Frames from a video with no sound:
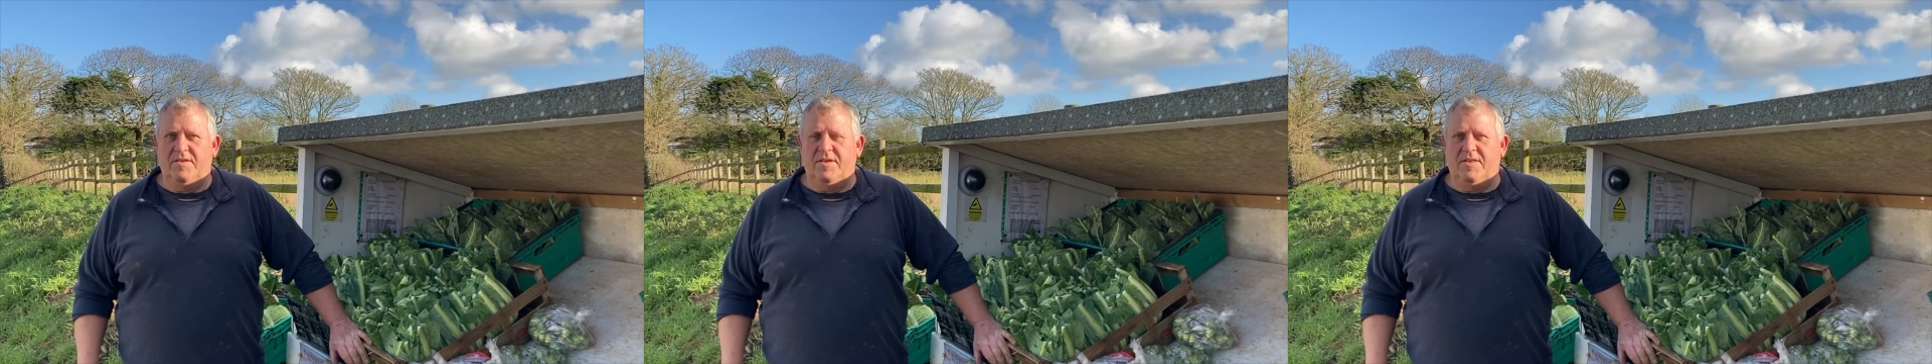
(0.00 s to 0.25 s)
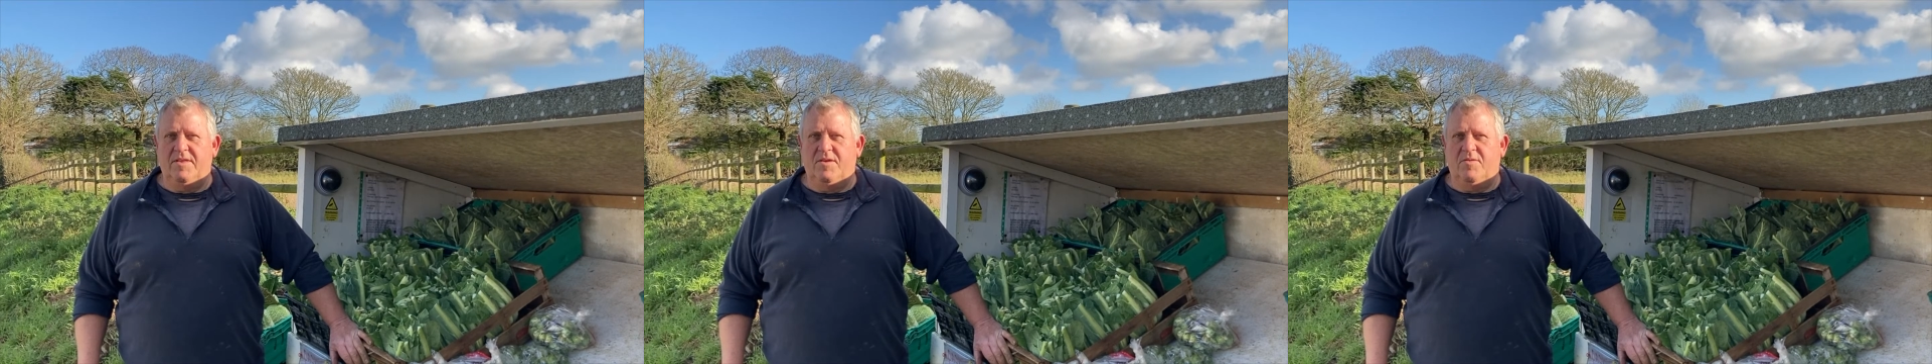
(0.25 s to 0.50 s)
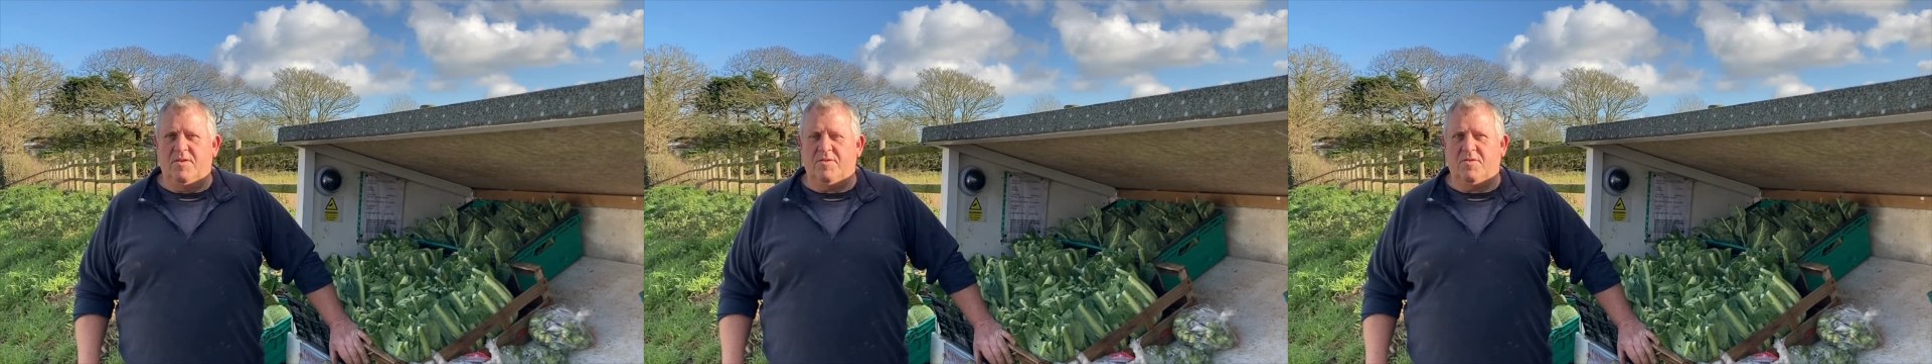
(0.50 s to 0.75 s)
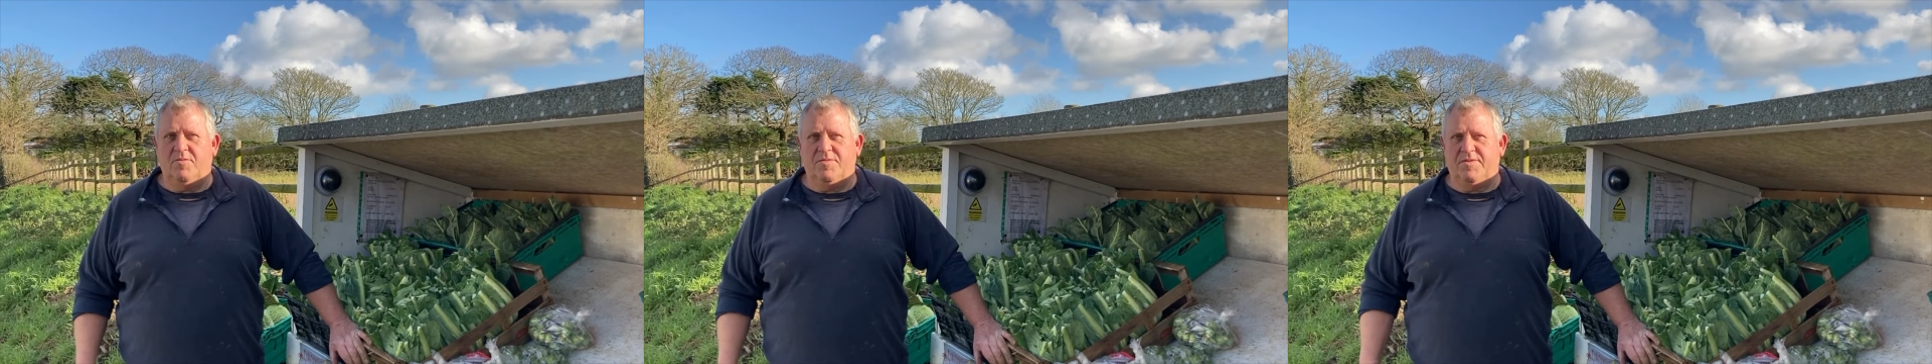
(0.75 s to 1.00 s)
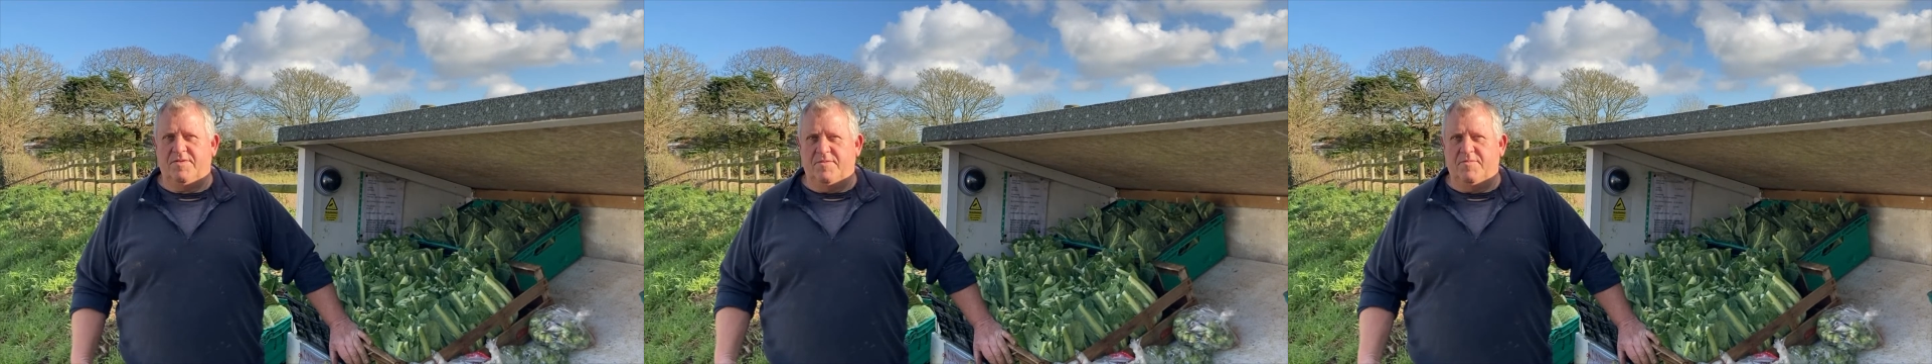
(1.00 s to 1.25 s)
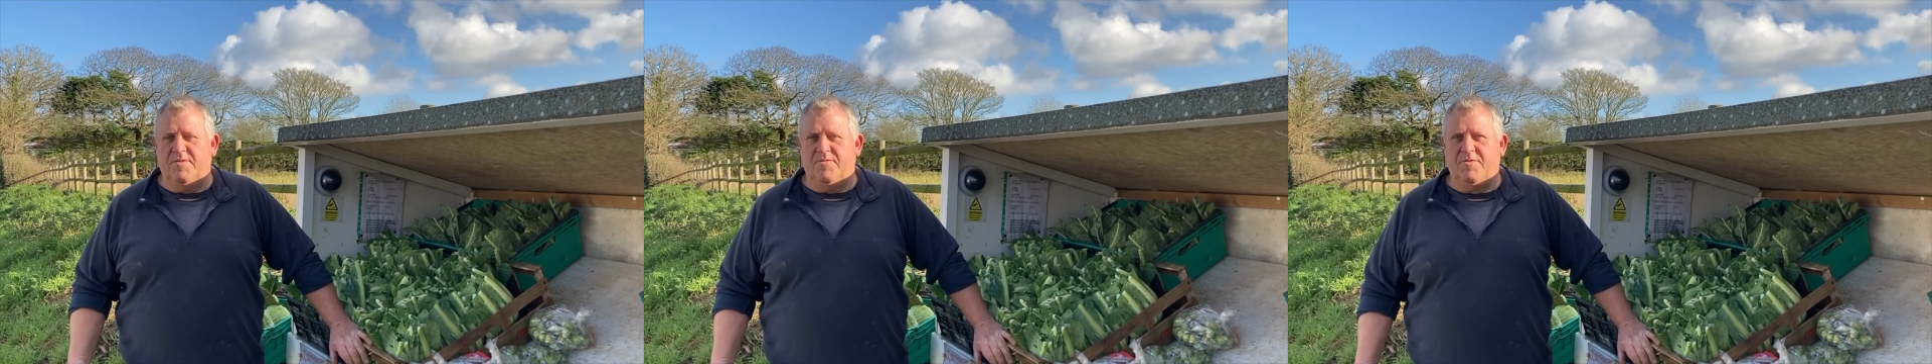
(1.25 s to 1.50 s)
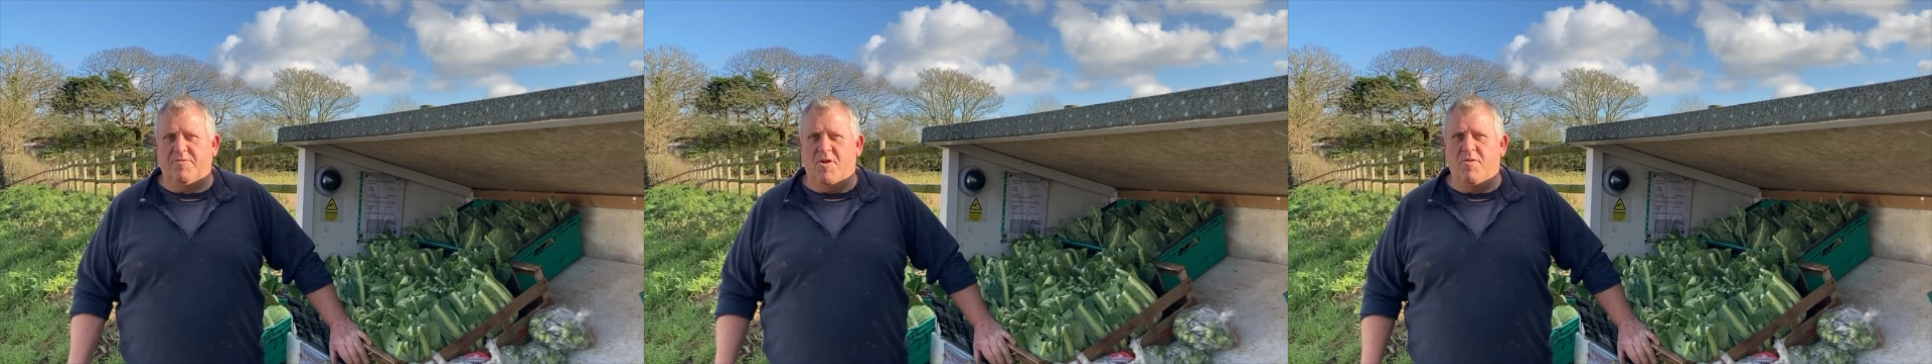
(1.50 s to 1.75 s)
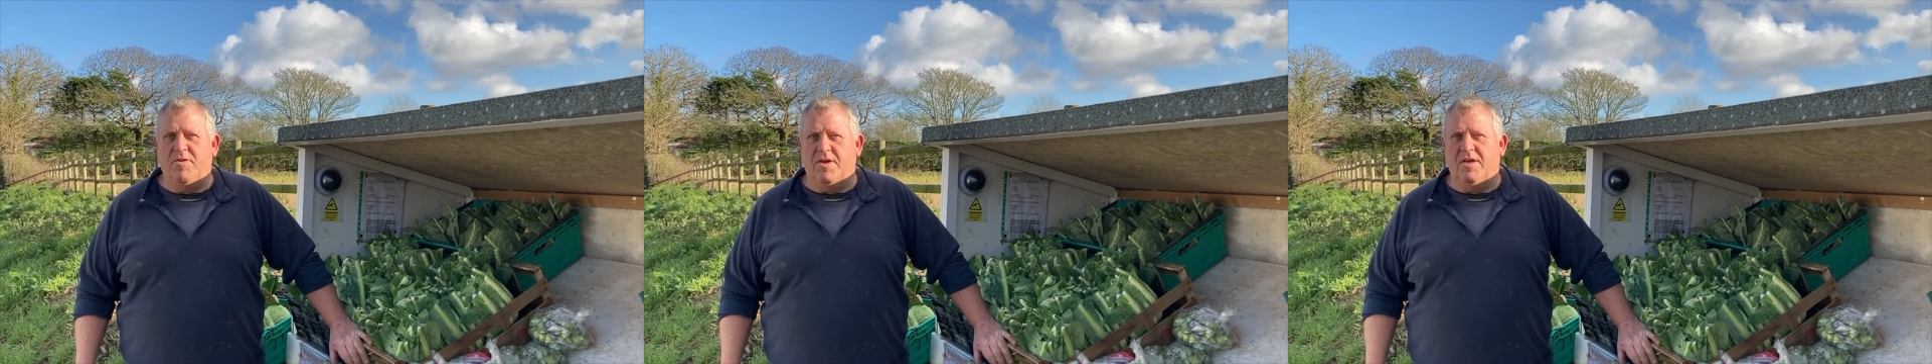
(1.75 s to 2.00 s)
And of course, the
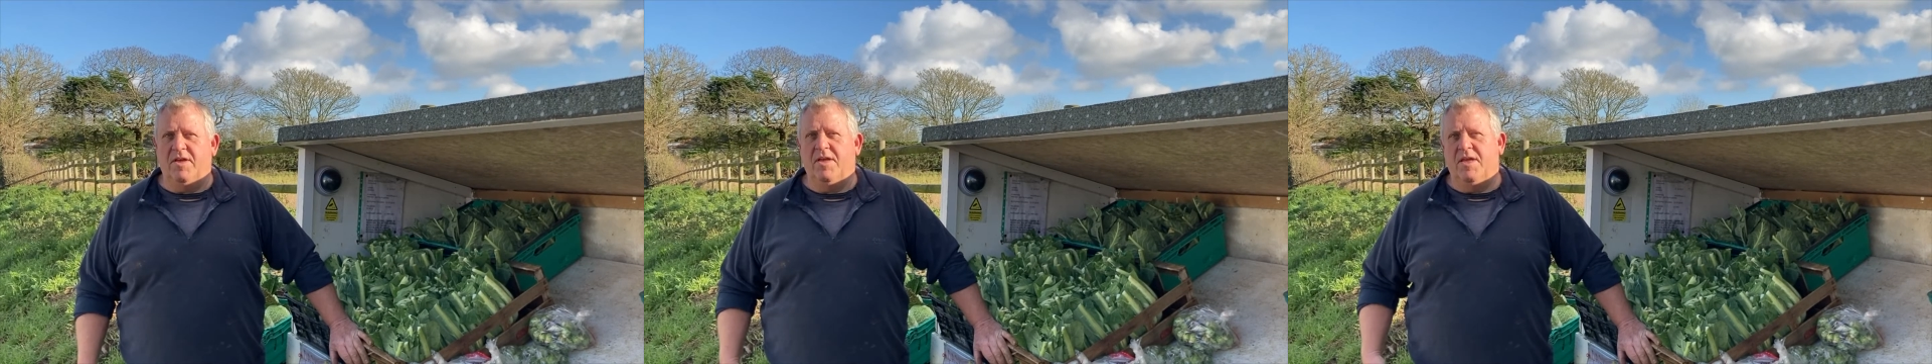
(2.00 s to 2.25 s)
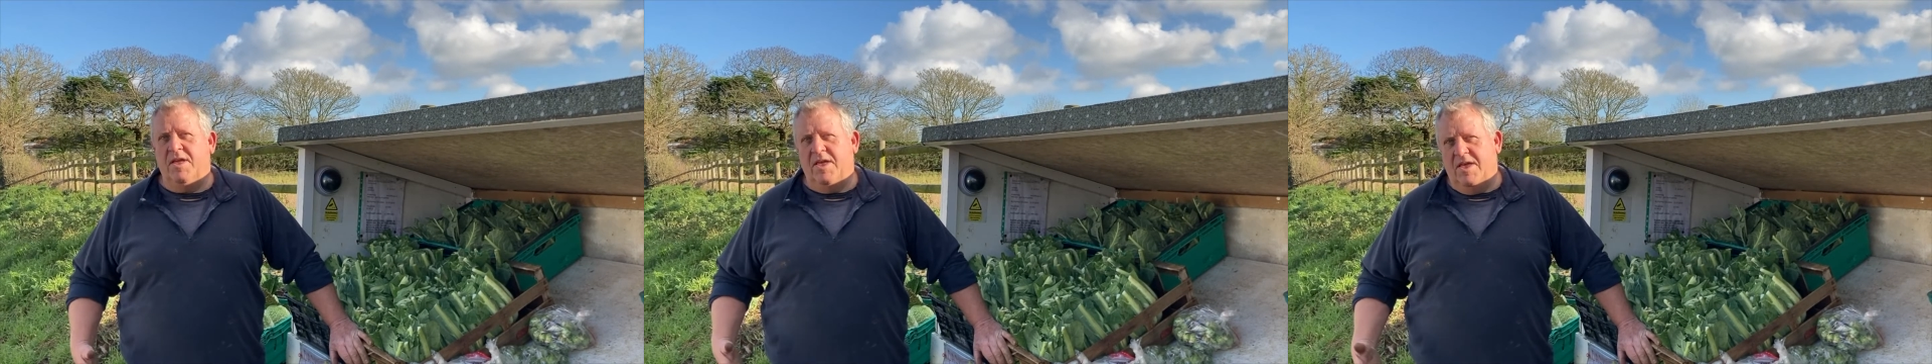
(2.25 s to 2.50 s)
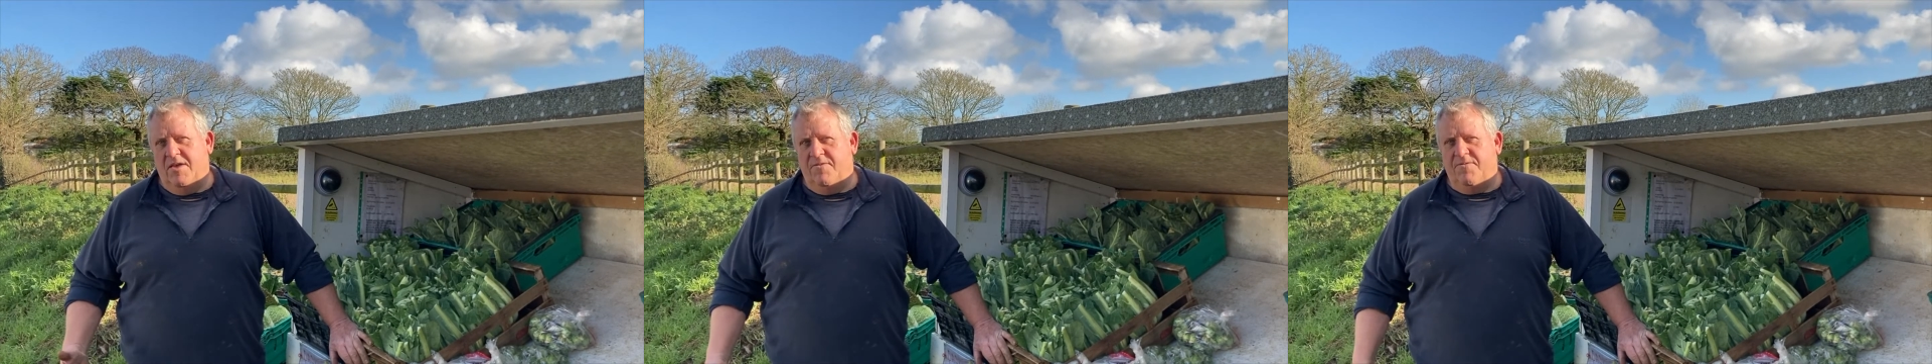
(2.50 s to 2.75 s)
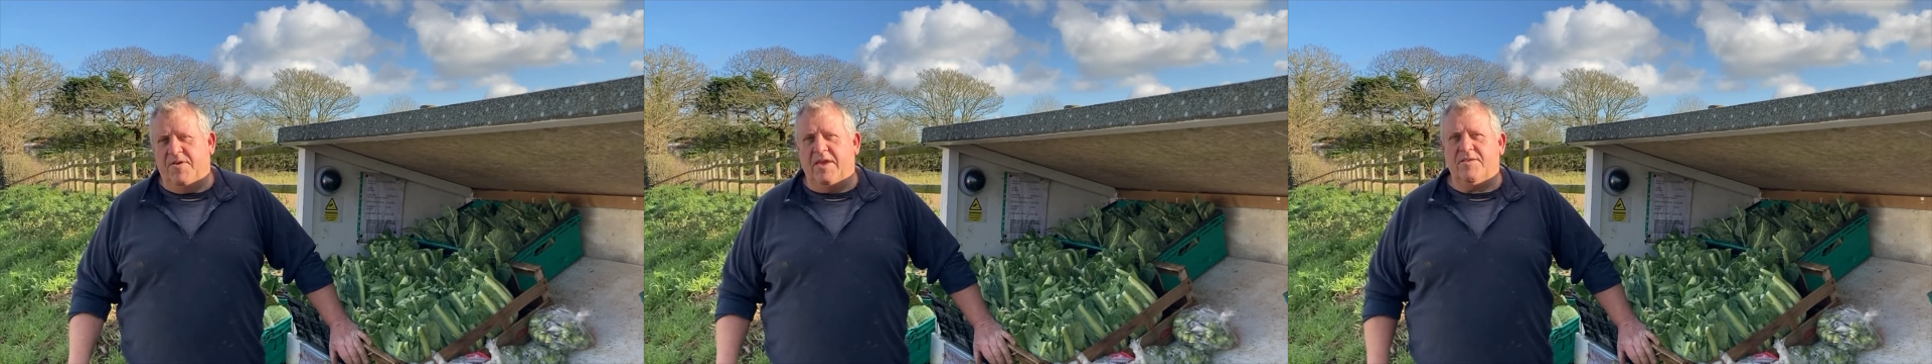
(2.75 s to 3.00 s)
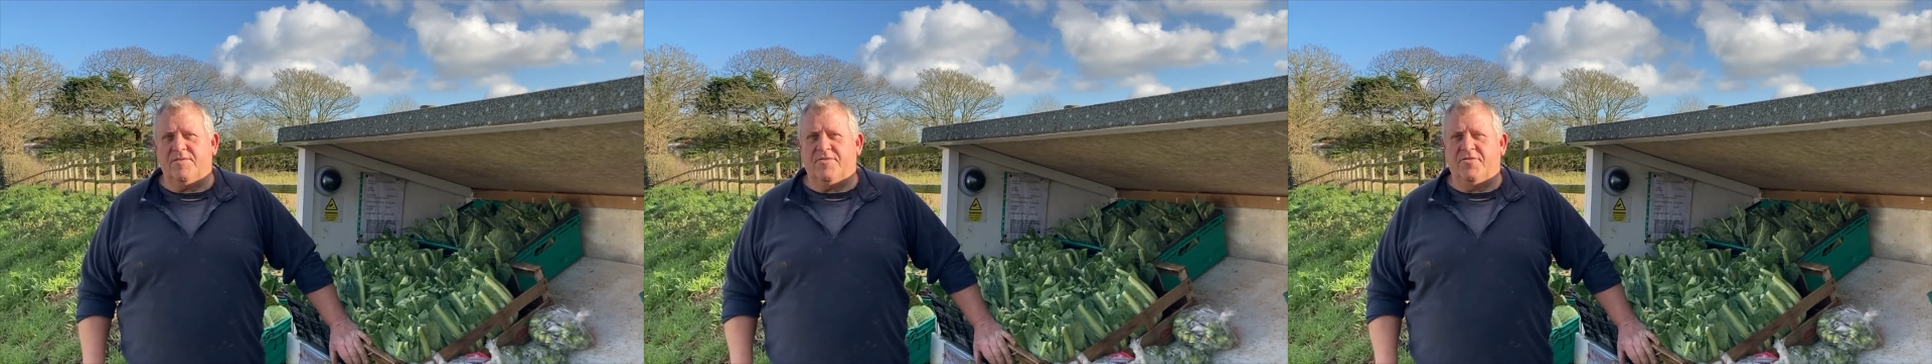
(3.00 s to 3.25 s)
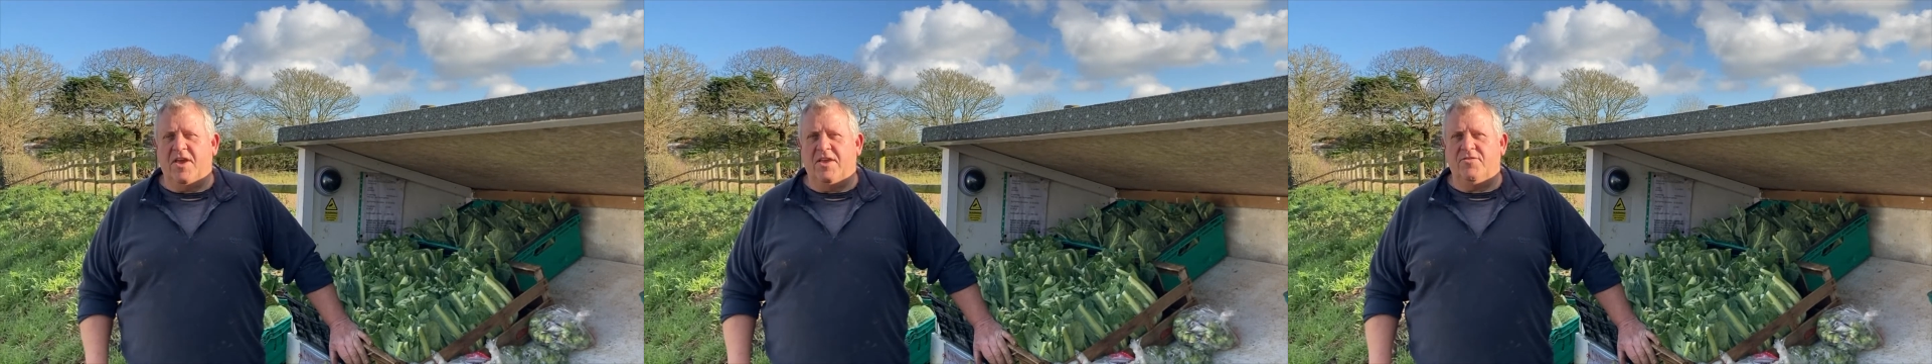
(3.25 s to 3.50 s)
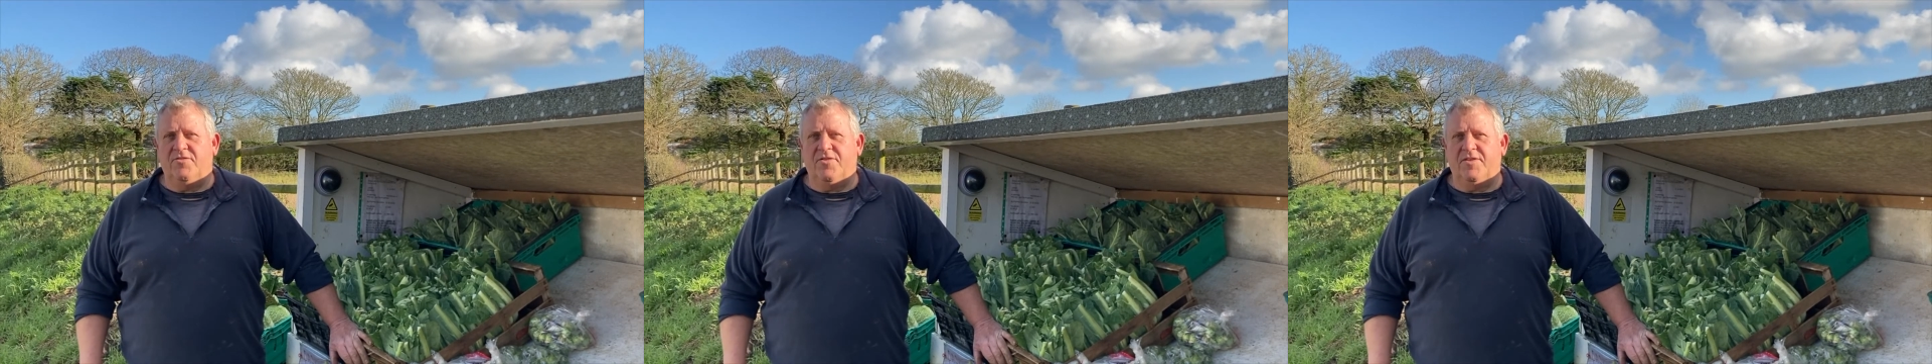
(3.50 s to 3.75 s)
corona, things changed.